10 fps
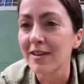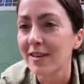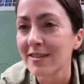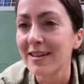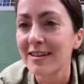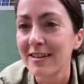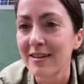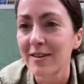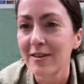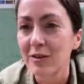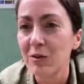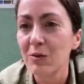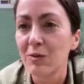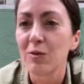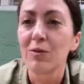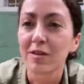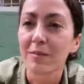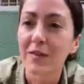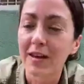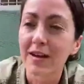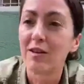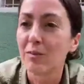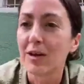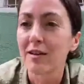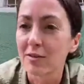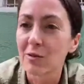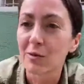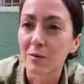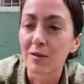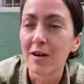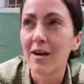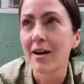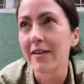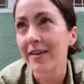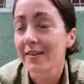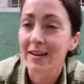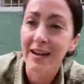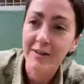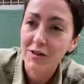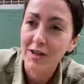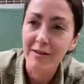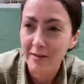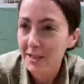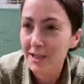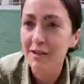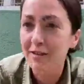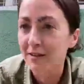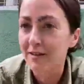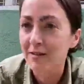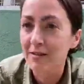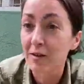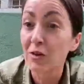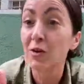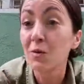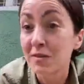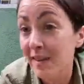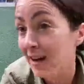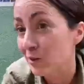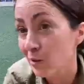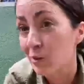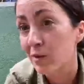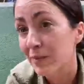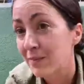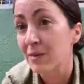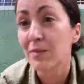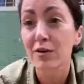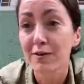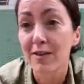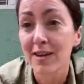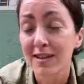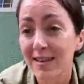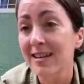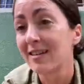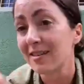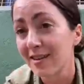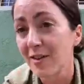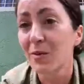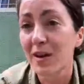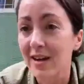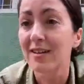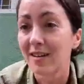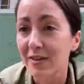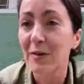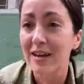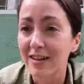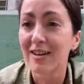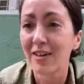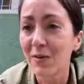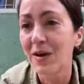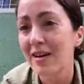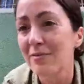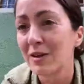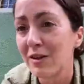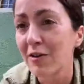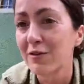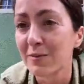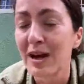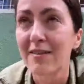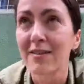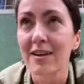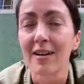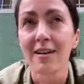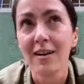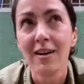This idea that you do something and you make a tool, and then the next generation to use that tool maybe modifies it in another way, in another way, in another way, and we go from having a